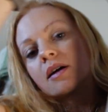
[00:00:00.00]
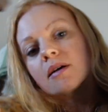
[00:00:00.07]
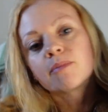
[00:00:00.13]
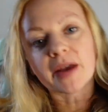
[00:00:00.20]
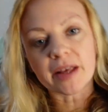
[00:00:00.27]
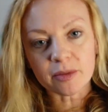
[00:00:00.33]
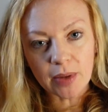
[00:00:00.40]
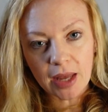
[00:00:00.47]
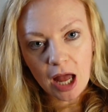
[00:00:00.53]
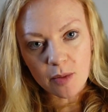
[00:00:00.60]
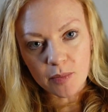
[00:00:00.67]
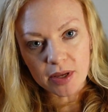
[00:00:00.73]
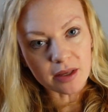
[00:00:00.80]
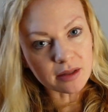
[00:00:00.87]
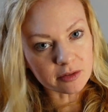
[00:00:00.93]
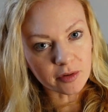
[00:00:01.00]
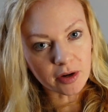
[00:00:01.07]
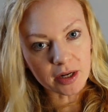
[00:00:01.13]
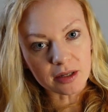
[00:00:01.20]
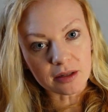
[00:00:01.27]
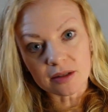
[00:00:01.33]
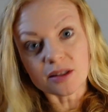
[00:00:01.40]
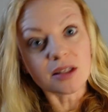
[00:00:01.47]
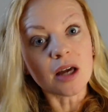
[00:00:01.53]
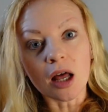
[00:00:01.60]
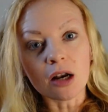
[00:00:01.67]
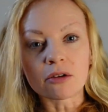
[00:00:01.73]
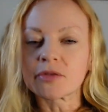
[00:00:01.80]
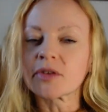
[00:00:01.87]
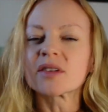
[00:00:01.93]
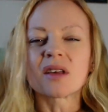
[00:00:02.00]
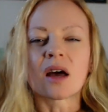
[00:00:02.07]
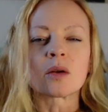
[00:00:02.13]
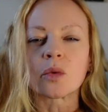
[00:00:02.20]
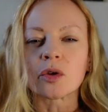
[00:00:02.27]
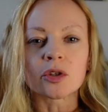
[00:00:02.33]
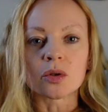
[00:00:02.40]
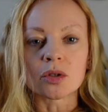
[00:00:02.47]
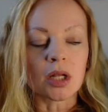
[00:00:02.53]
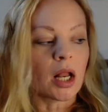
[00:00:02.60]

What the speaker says: Makes me happy. It's the colour of the sun, what's not to